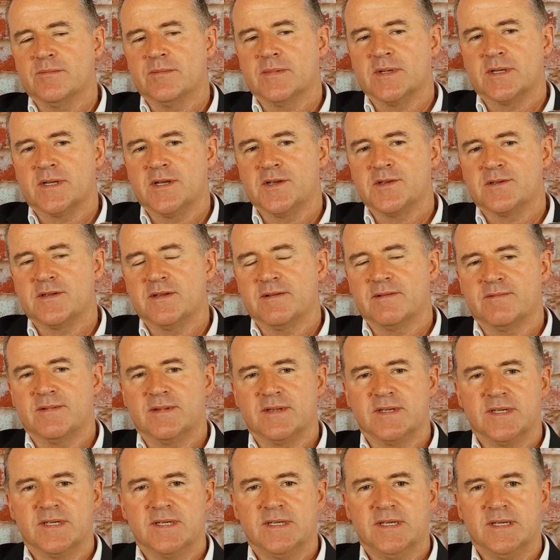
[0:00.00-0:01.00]
because of
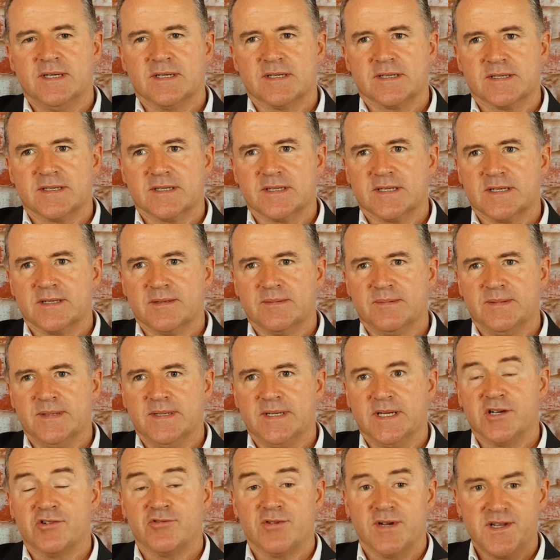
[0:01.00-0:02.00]
the
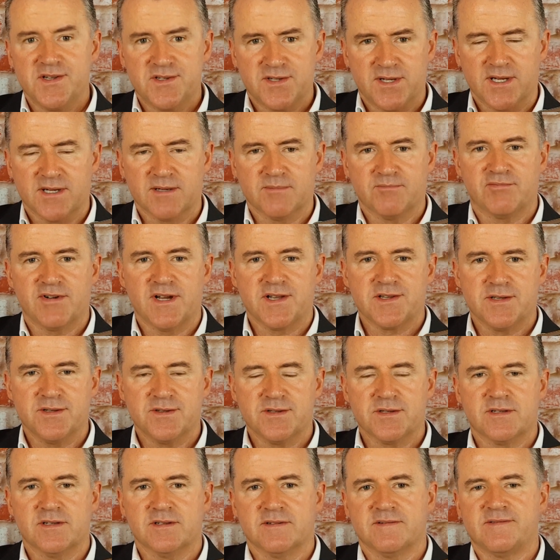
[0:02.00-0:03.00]
increasing
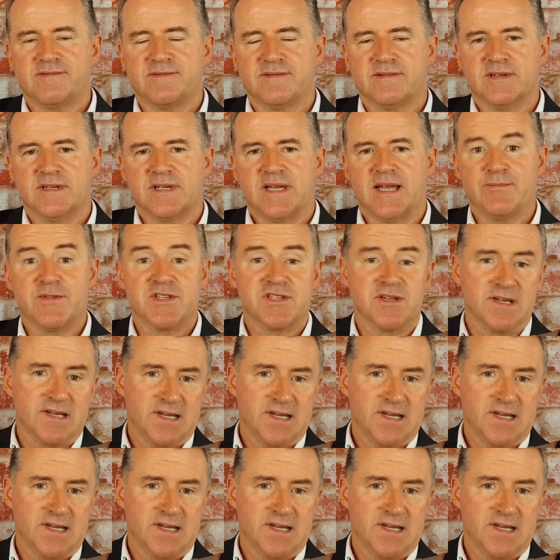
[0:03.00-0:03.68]
presence of Amazon